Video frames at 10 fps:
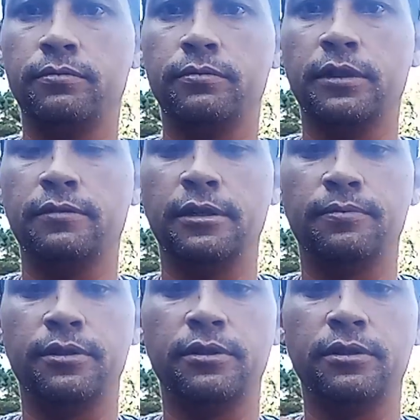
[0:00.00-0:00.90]
That way you can
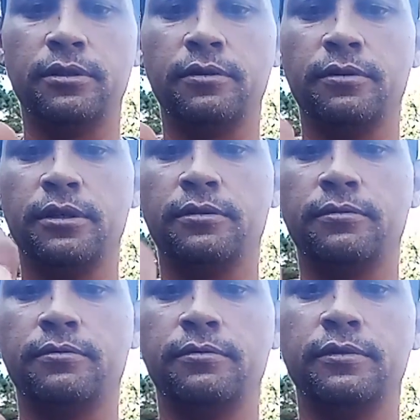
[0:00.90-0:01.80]
put your hook on there.
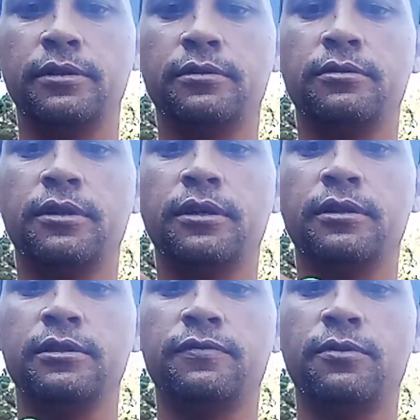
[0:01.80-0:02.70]
Run it through there at
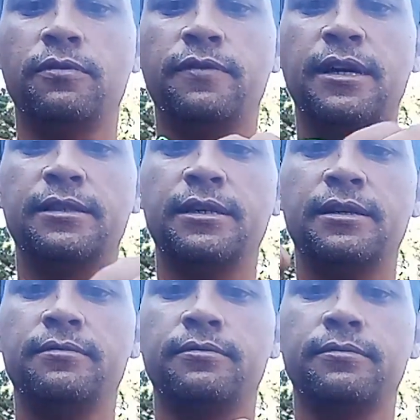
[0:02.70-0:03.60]
least 4 or 5
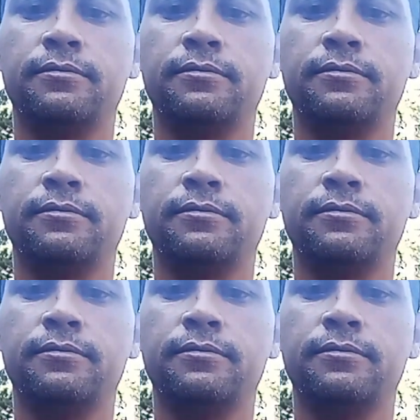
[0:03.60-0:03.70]
times.